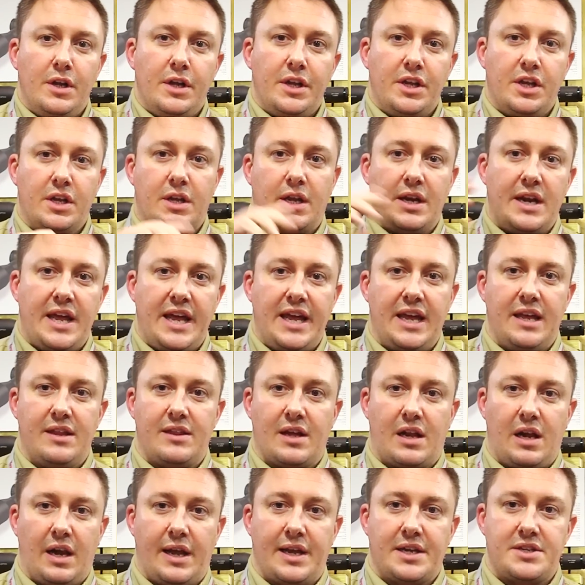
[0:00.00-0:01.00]
you can hear the
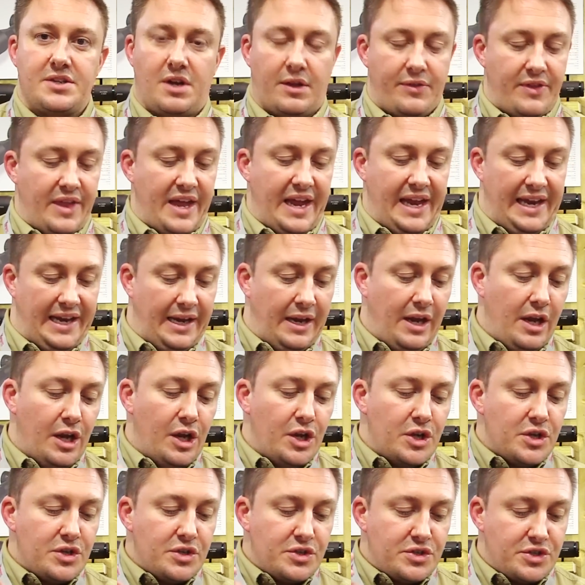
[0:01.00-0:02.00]
clicks on there.
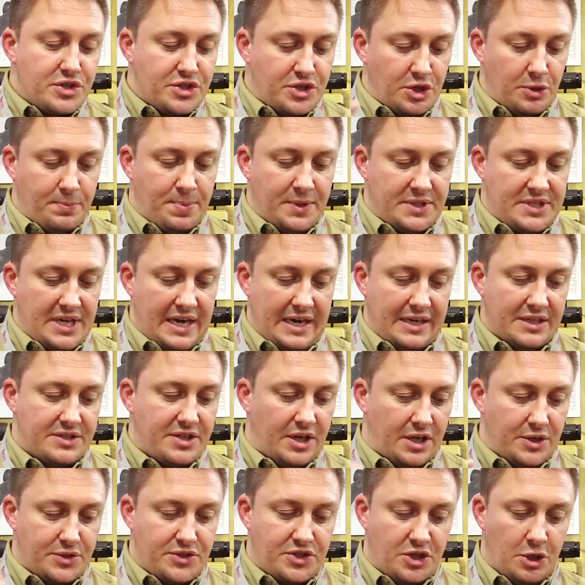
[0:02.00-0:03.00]
Super
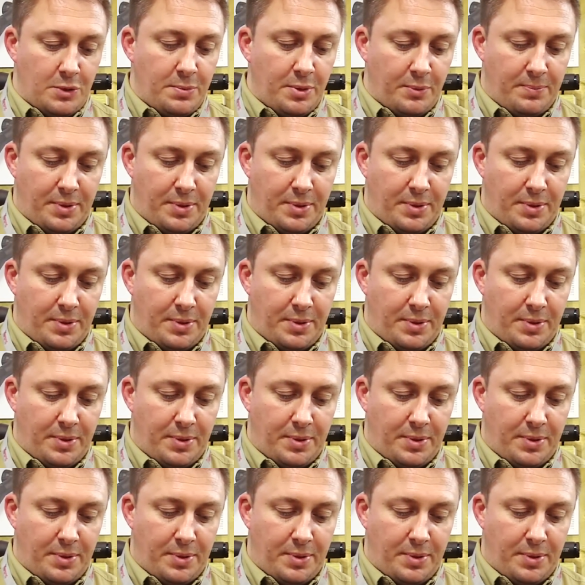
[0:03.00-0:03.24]
tactile, super